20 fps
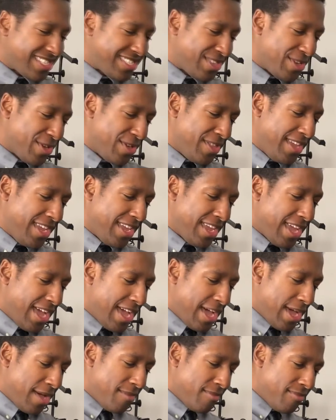Sterling.
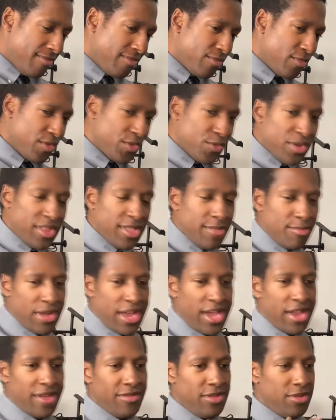Was really
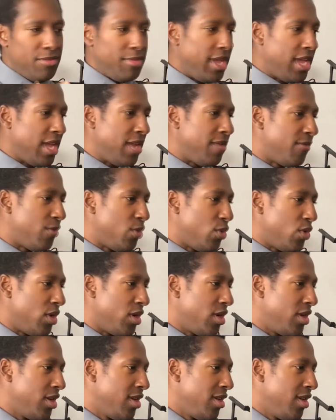proud of you, man,
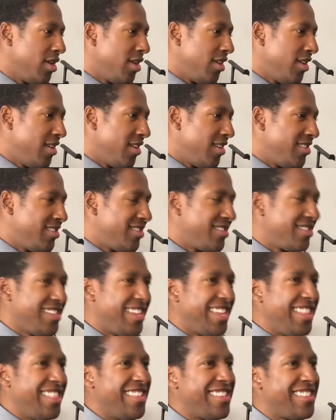for just
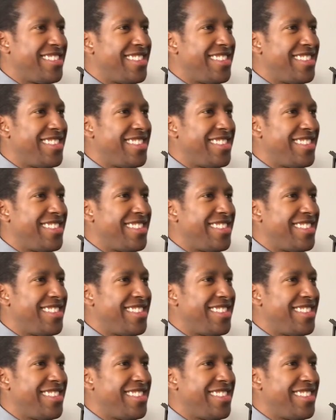getting this